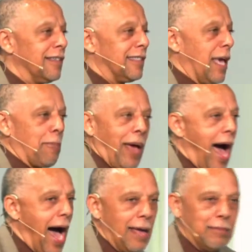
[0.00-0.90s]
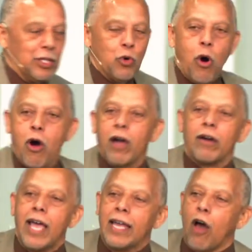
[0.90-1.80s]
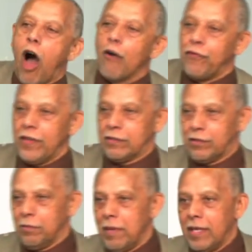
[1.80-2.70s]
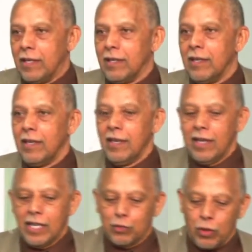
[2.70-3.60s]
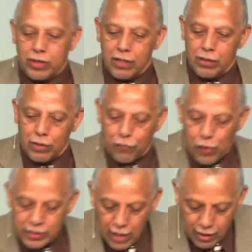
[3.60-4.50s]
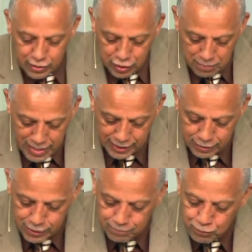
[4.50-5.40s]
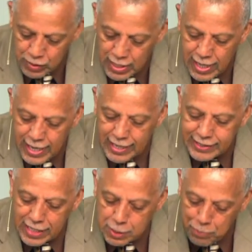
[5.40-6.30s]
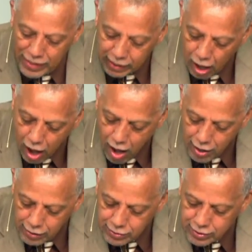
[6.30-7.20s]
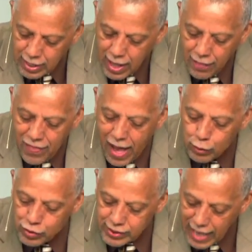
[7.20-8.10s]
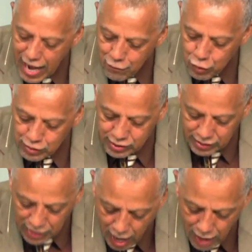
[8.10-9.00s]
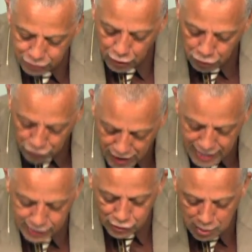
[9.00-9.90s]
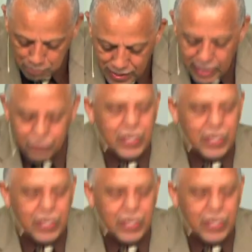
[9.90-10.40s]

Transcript: Get behind me. You are an offense to me. is what the phraseology means. He says, because thou savorest not the things that be of